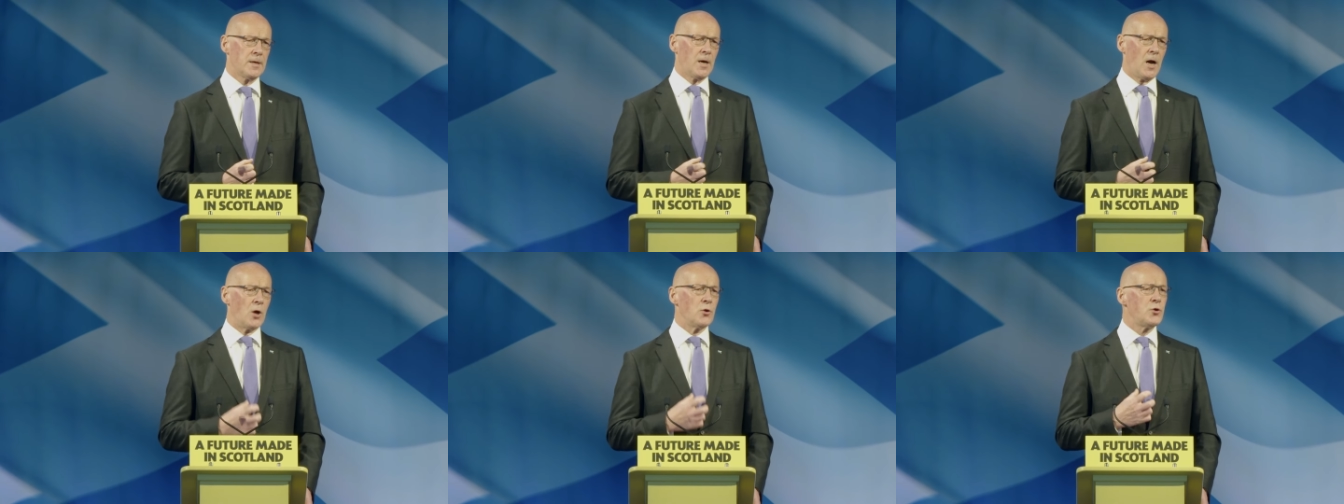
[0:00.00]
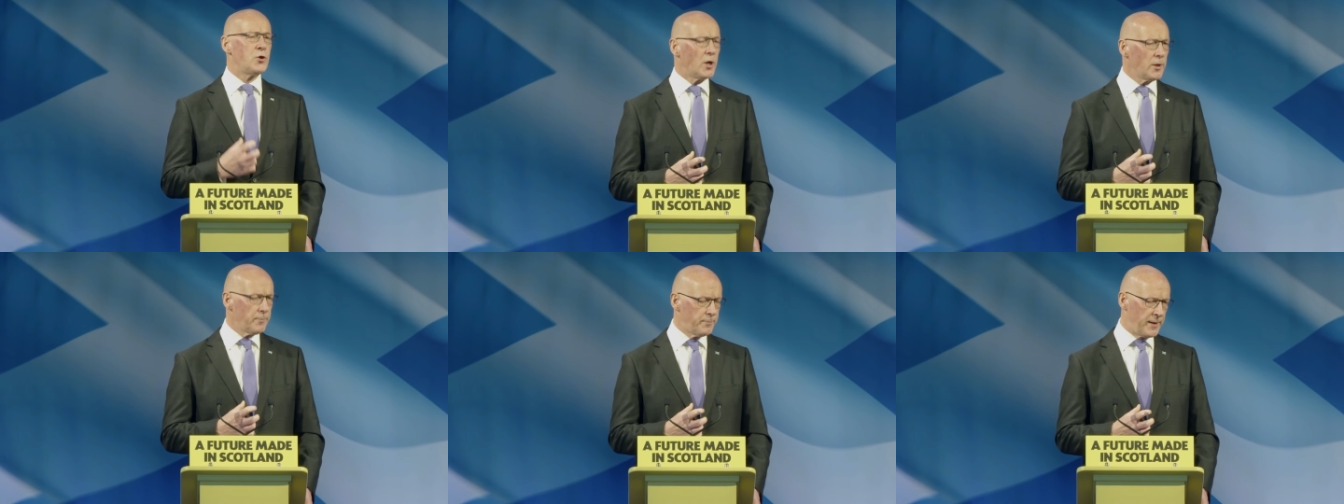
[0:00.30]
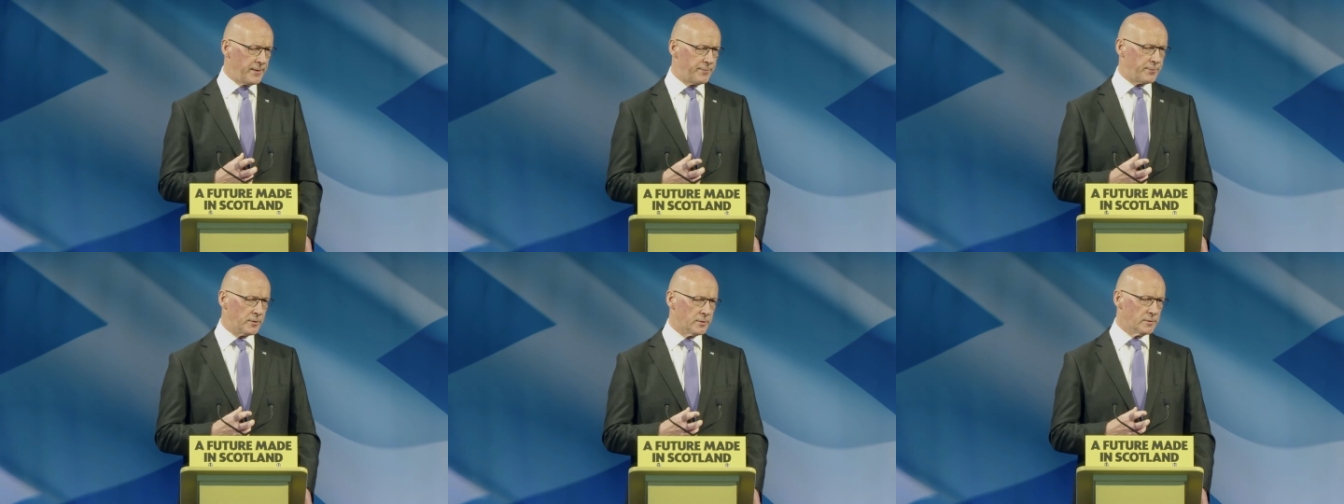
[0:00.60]
Our young
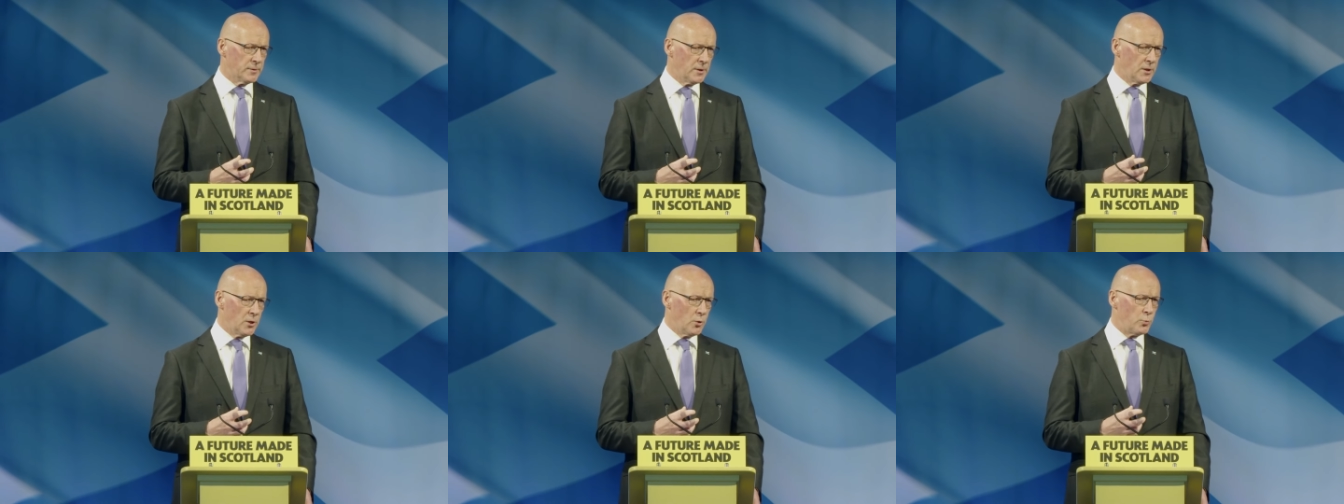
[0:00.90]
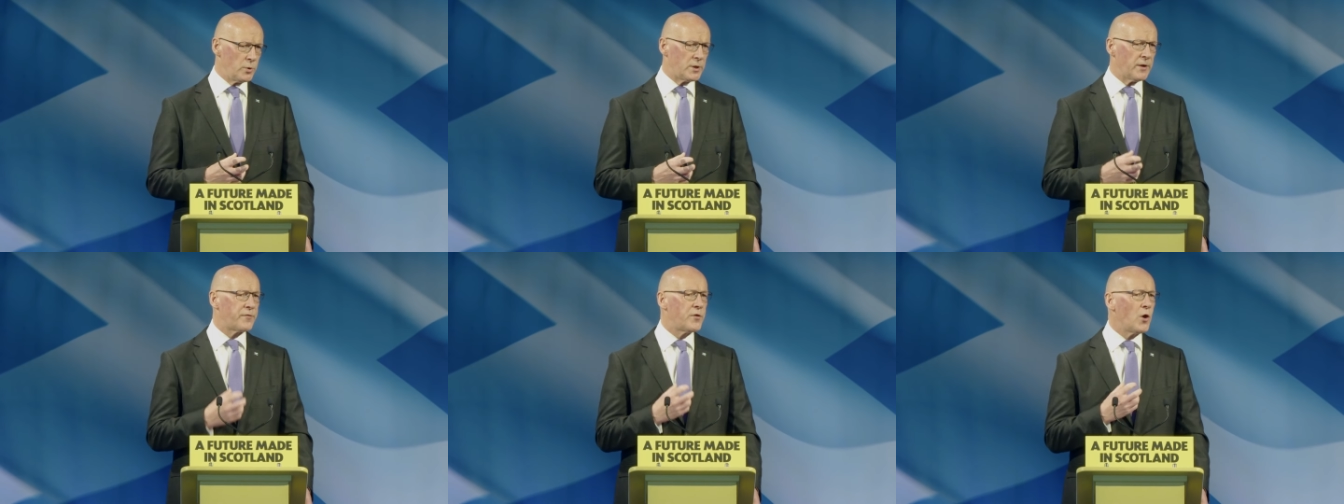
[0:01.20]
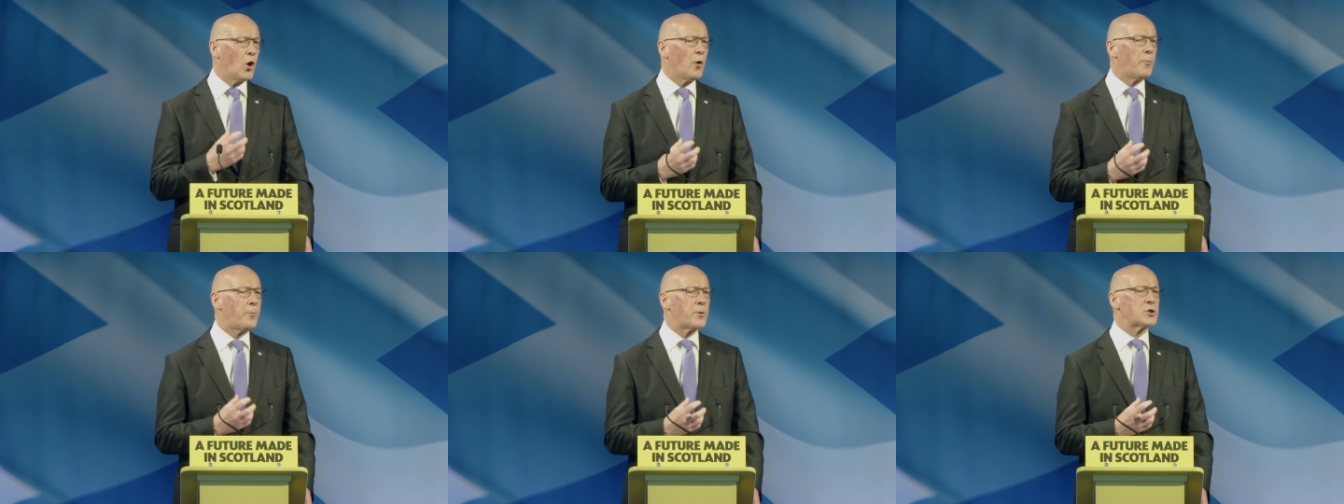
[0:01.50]
people would have
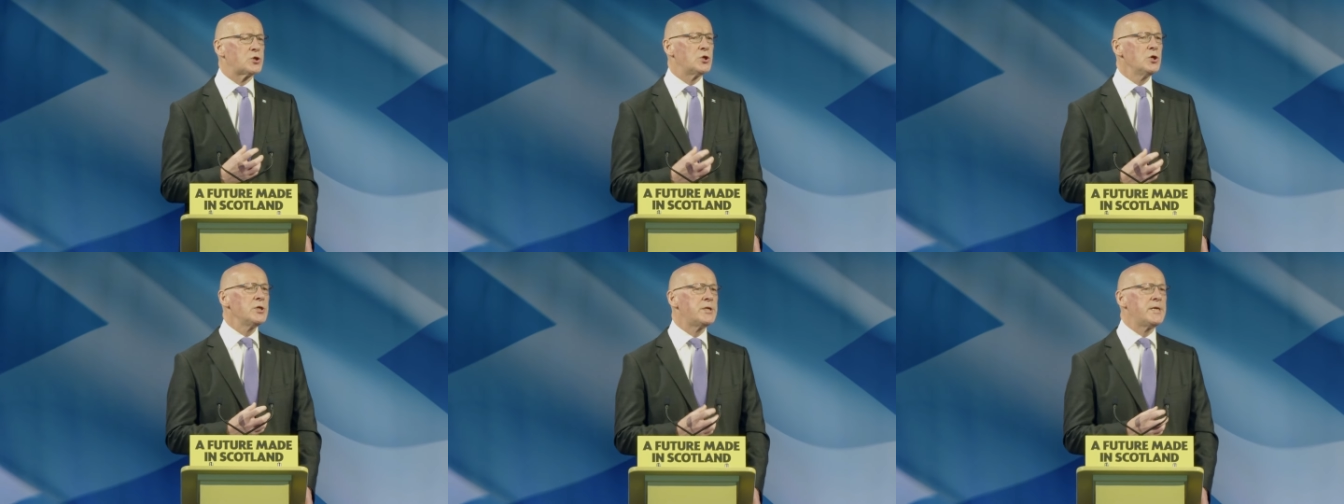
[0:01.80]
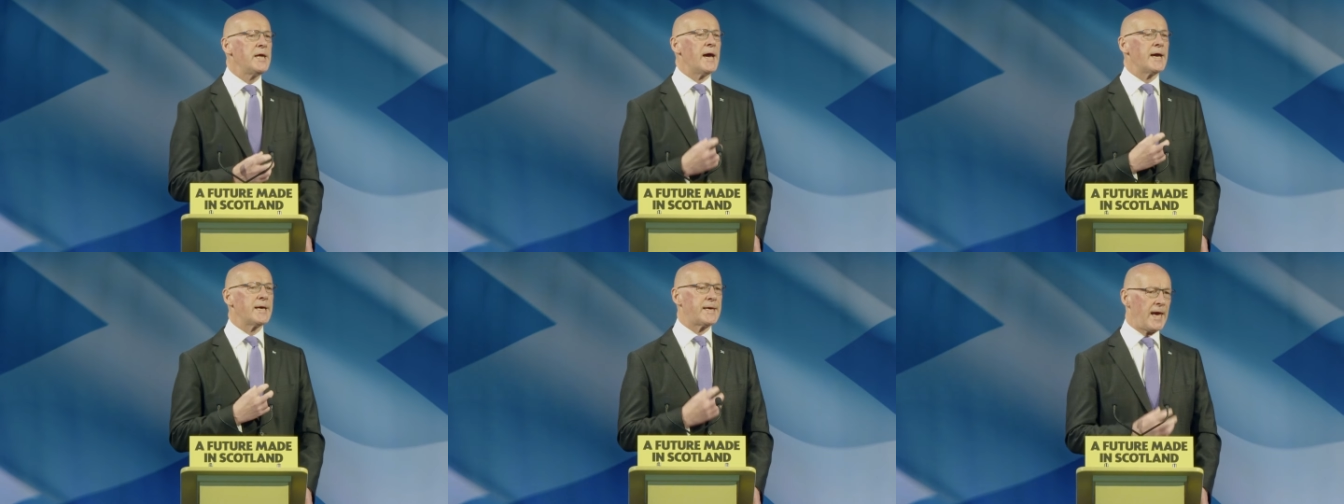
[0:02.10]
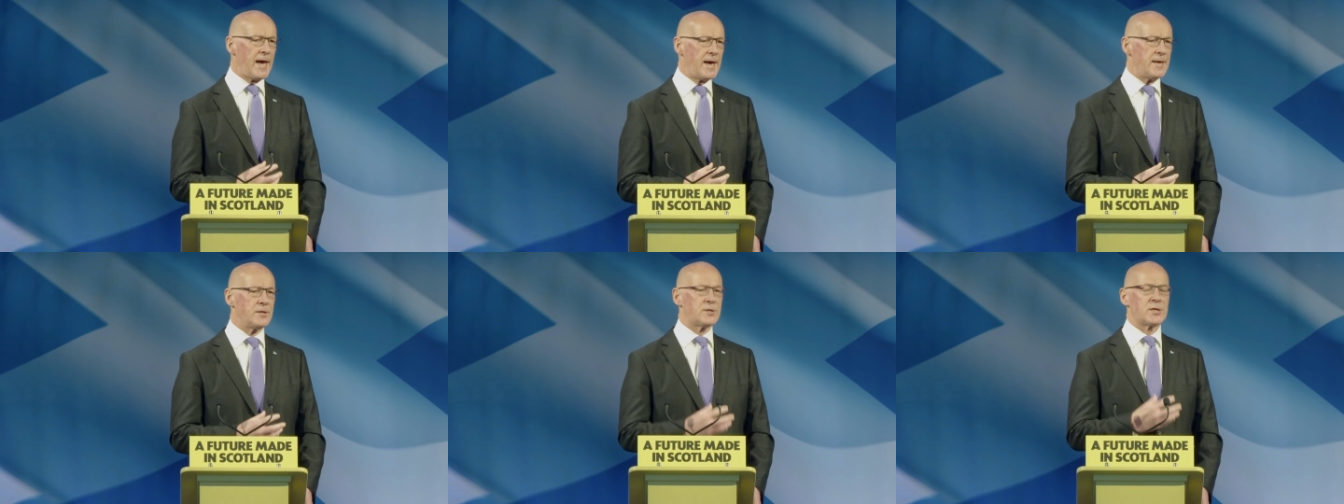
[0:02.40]
the opportunity
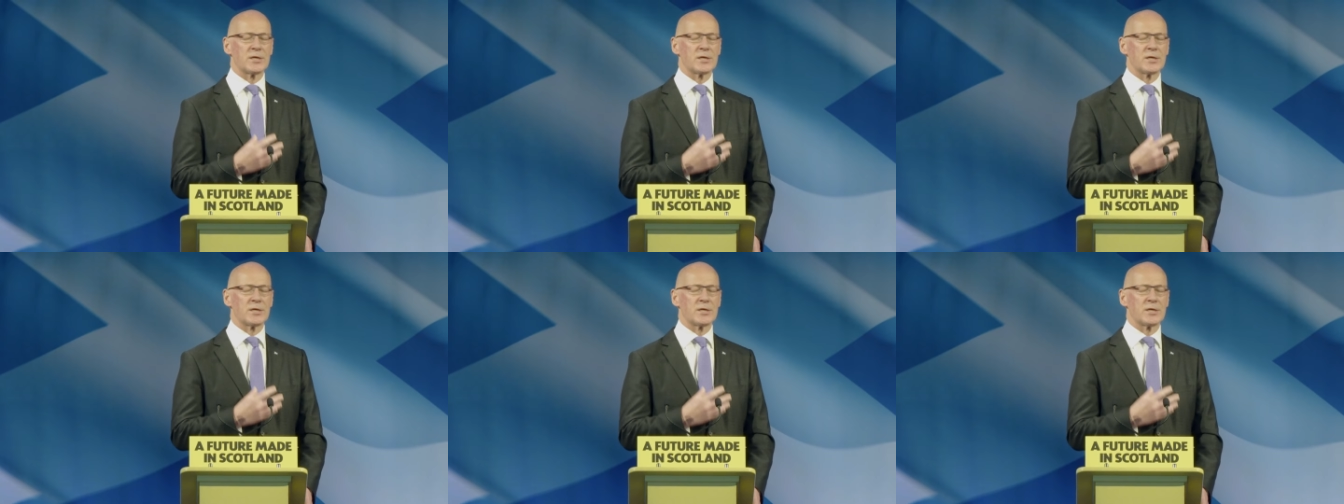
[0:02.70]
again